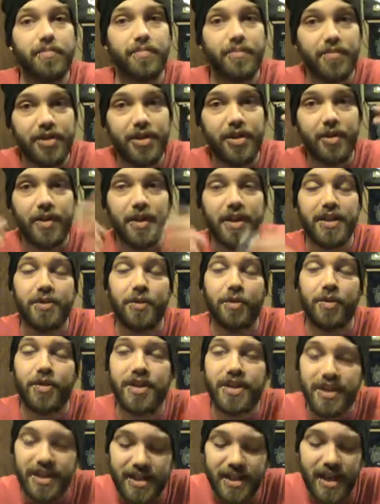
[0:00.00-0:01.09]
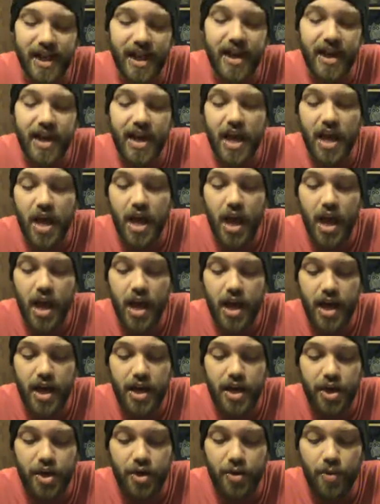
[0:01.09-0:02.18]
so what sources say,
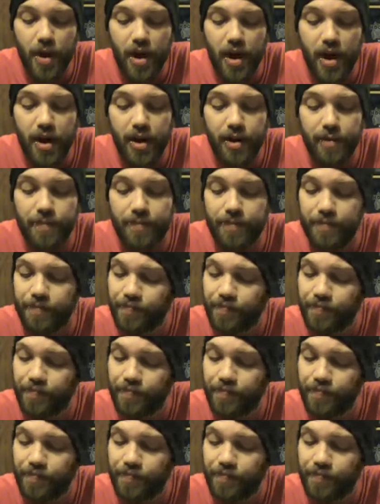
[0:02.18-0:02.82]
you